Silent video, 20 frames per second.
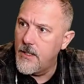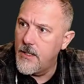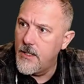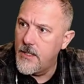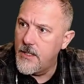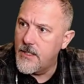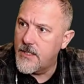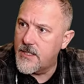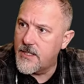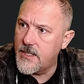
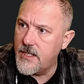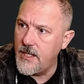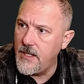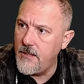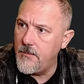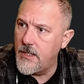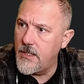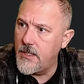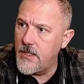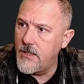
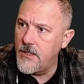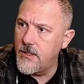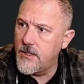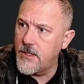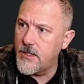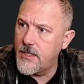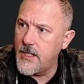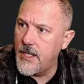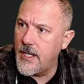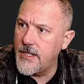
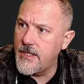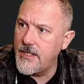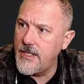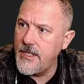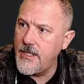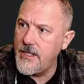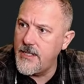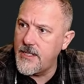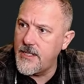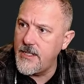Siemens uh, T
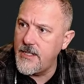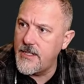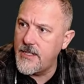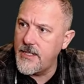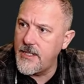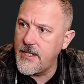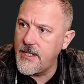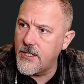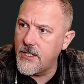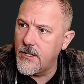C
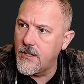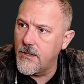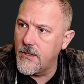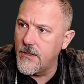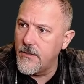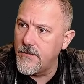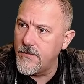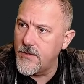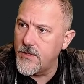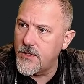C
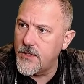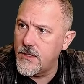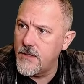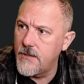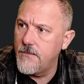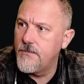curves.